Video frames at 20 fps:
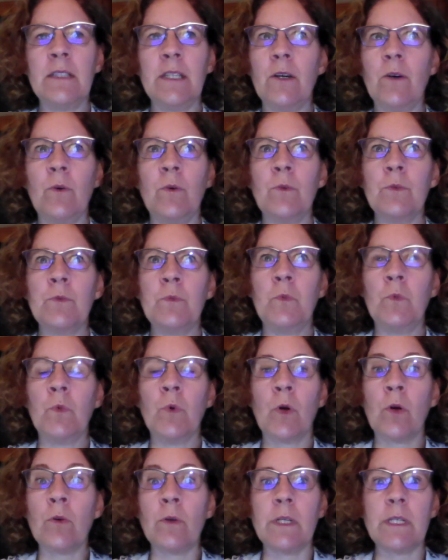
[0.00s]
you know,
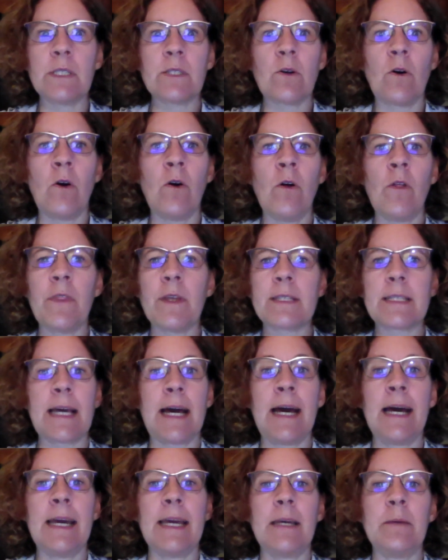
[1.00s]
worries all the
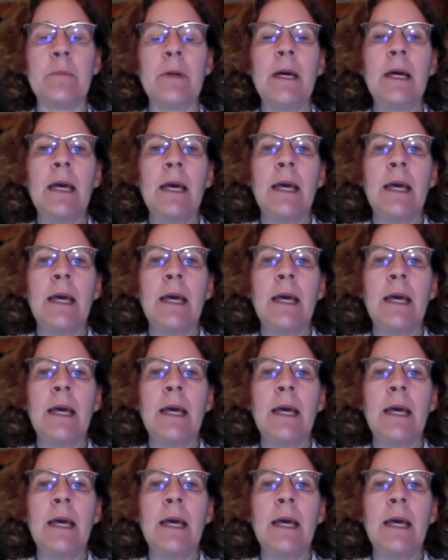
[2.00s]
time